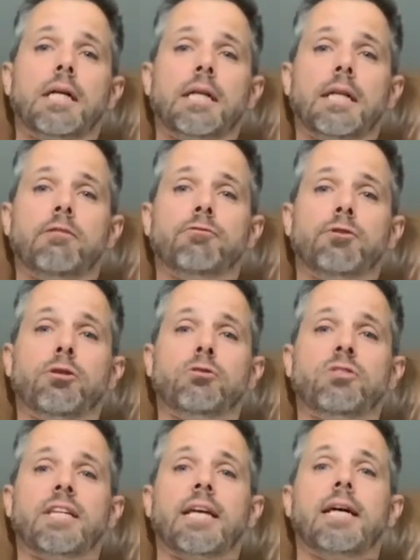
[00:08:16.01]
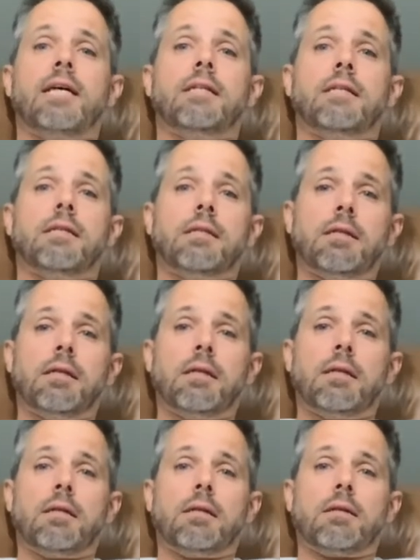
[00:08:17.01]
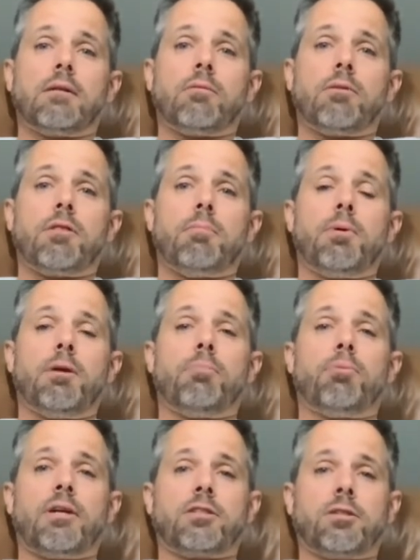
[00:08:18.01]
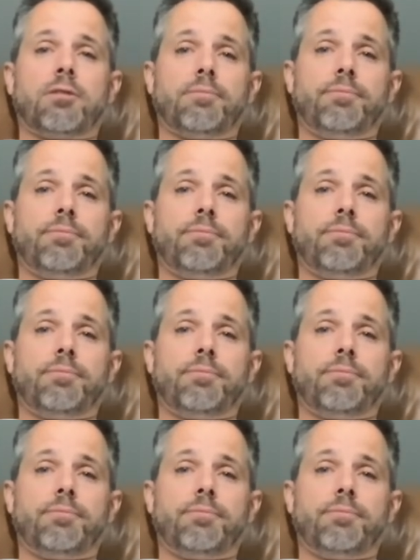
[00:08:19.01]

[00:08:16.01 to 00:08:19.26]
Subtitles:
lymph nodes again with a bit of pressure.